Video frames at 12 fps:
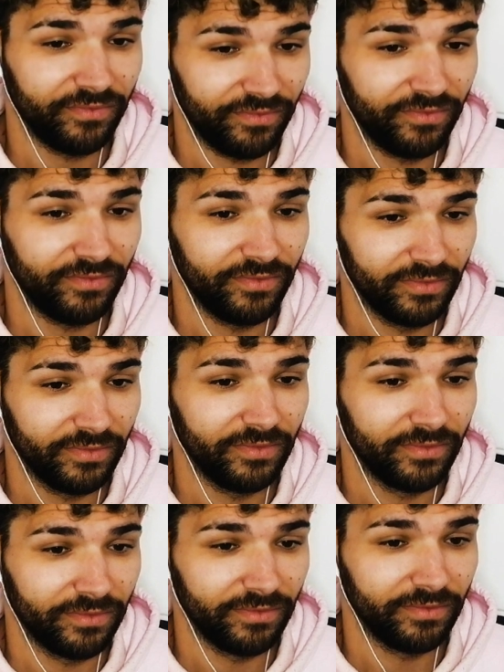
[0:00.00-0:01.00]
after
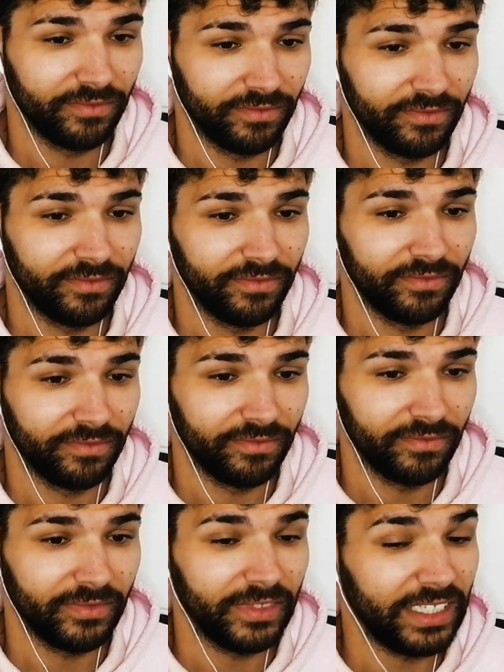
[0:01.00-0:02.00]
what you did to
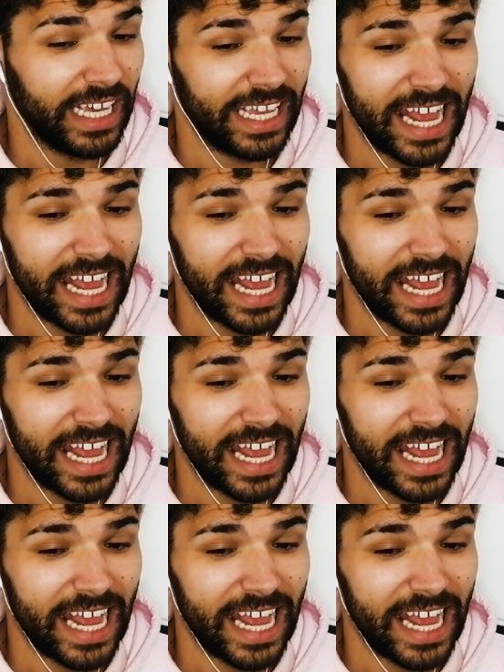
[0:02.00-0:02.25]
Jadis's people?